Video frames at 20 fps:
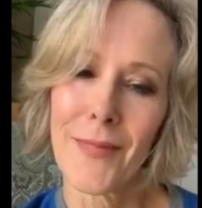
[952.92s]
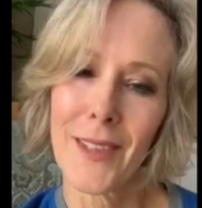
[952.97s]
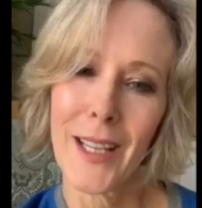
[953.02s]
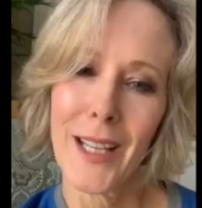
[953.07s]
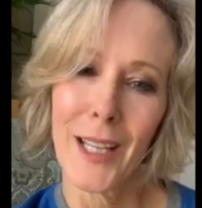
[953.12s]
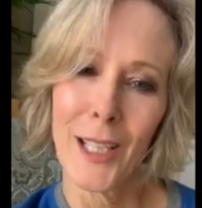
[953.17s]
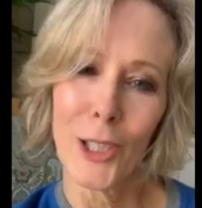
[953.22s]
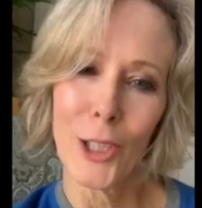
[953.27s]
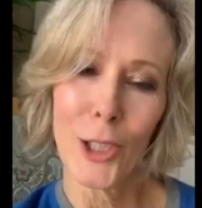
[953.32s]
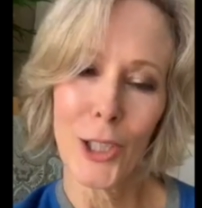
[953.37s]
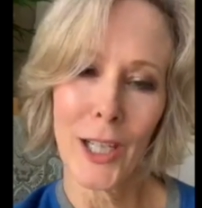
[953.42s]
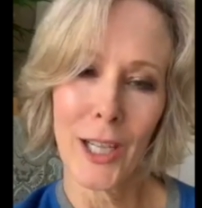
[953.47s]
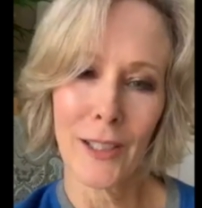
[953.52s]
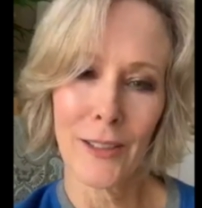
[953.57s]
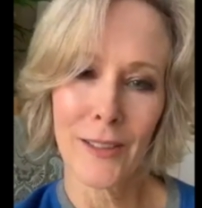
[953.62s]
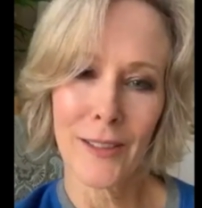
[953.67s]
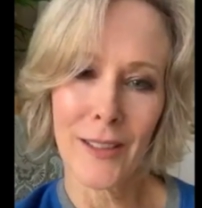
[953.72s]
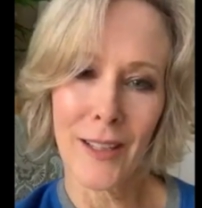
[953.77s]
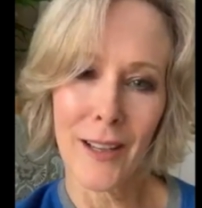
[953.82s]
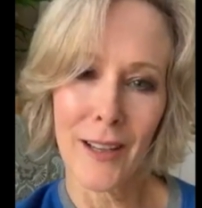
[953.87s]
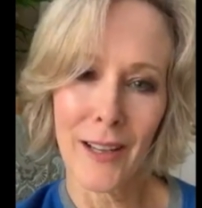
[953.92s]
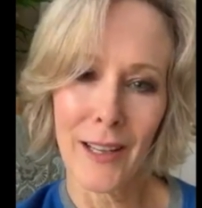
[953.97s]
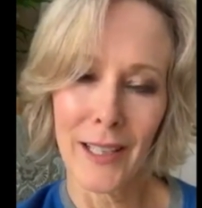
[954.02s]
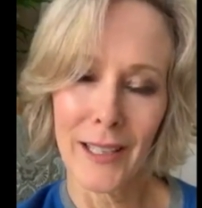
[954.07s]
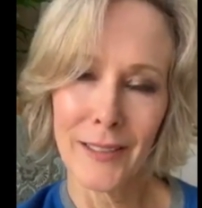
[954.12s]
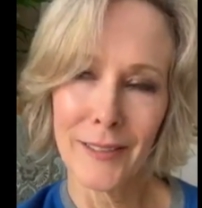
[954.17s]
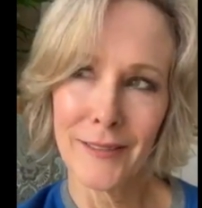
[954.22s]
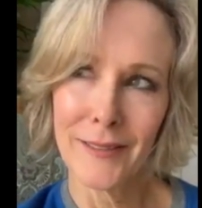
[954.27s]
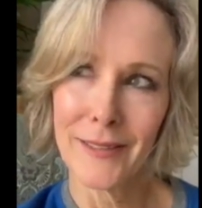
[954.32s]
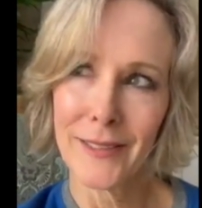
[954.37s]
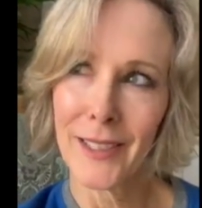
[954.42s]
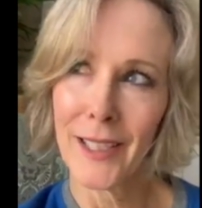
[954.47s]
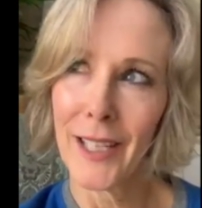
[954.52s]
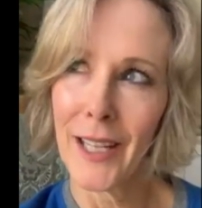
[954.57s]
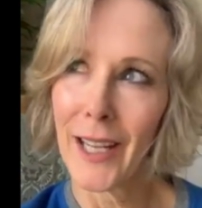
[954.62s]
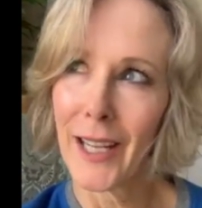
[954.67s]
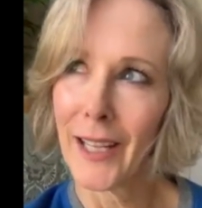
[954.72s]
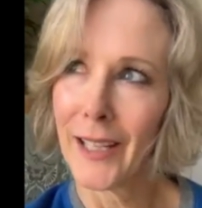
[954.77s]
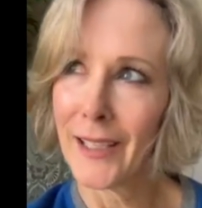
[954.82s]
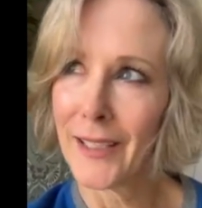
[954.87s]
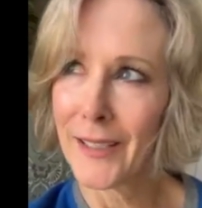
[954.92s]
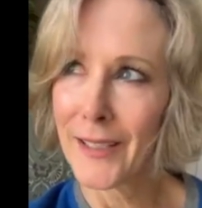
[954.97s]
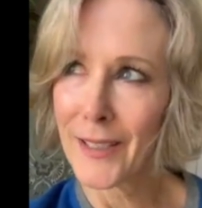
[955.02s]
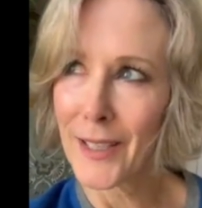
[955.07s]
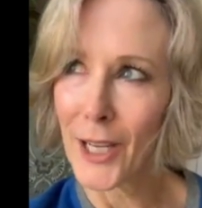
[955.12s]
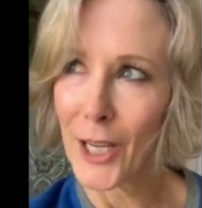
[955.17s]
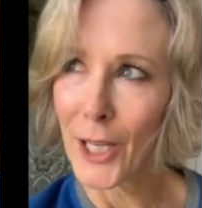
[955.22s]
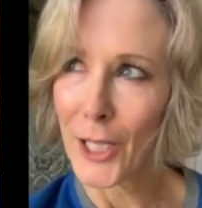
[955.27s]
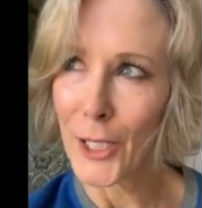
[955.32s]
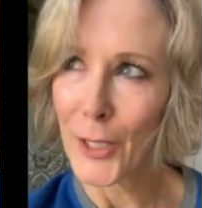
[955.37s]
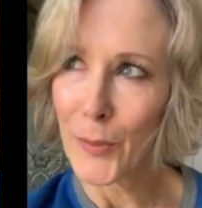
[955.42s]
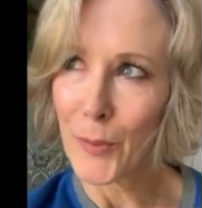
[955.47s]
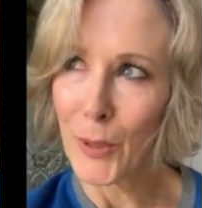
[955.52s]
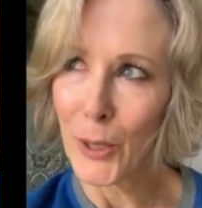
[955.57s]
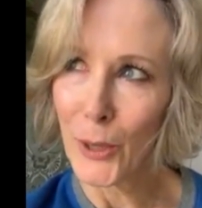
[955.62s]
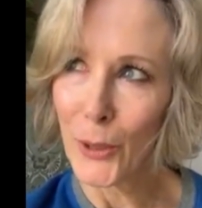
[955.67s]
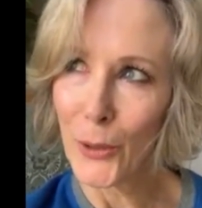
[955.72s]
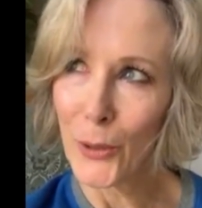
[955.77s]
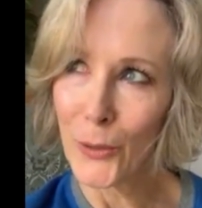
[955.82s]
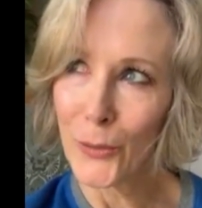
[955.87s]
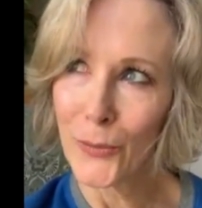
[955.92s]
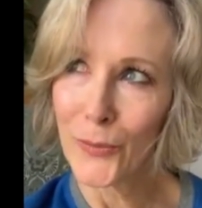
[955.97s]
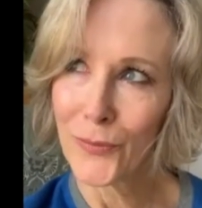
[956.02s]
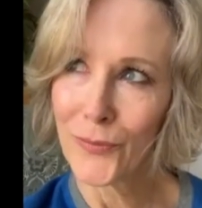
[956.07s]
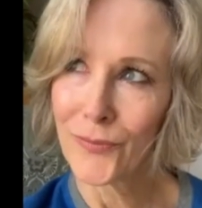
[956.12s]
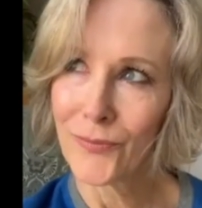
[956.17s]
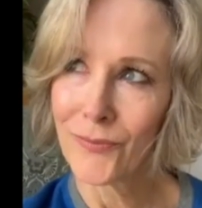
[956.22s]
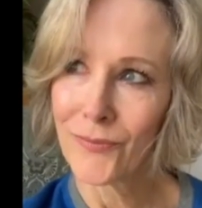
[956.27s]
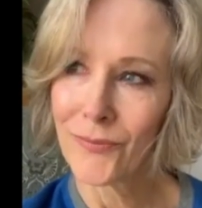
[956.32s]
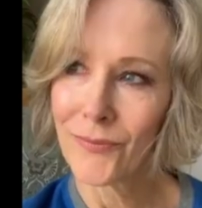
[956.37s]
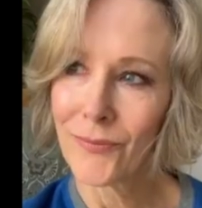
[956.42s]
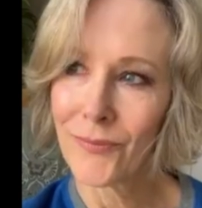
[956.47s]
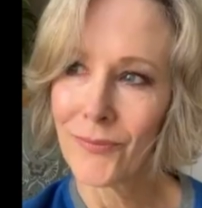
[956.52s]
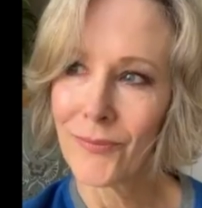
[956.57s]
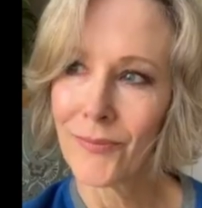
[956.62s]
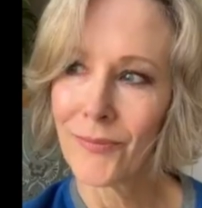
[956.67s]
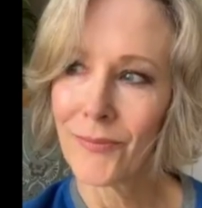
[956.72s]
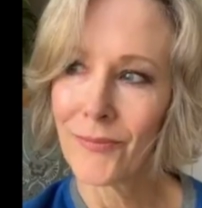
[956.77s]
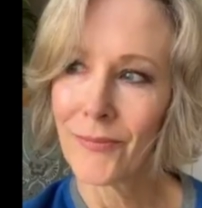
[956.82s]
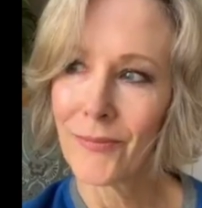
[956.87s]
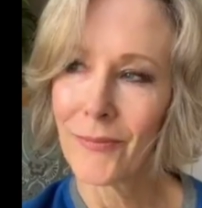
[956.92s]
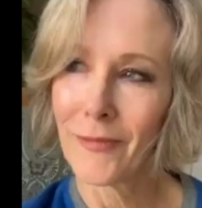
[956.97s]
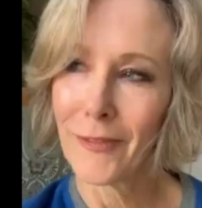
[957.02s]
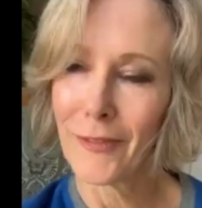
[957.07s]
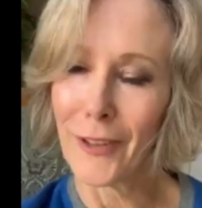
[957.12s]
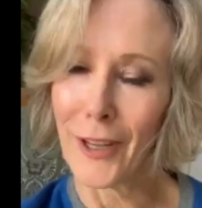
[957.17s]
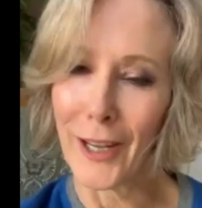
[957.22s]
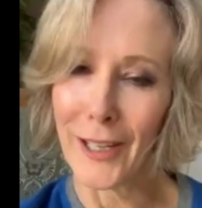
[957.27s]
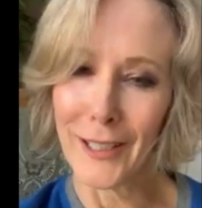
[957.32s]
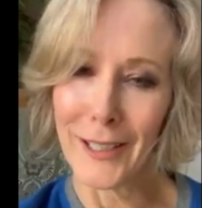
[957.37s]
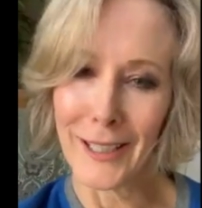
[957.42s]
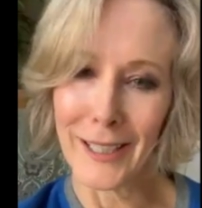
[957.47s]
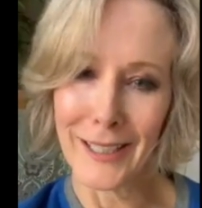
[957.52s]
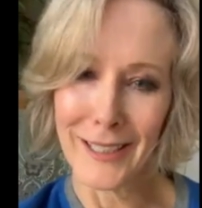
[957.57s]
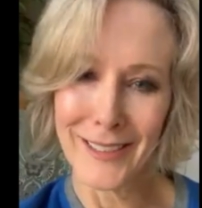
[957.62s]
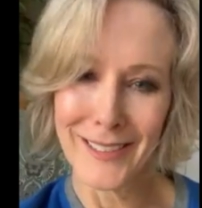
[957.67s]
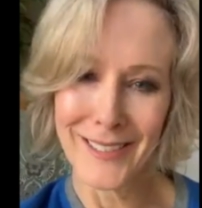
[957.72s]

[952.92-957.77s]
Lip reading: And look outside. Today the sky is blue, finally,